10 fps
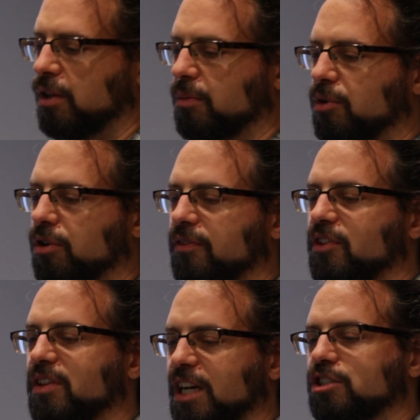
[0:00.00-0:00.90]
number of
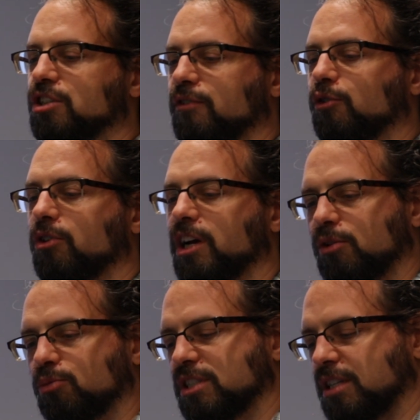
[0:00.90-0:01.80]
detection of
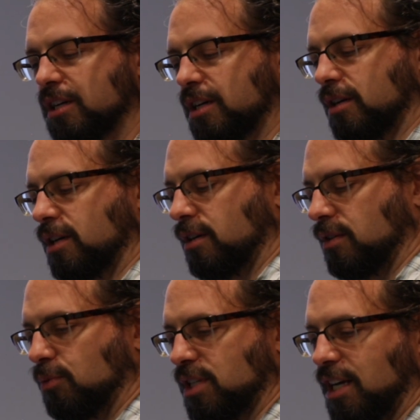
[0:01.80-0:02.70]
correct
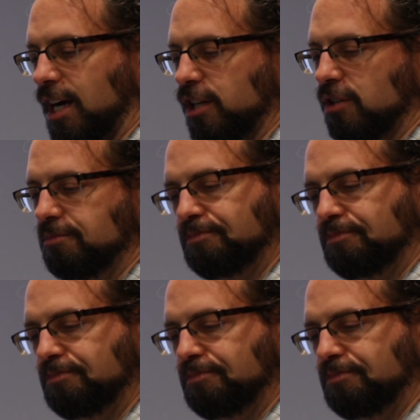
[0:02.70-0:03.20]
was higher.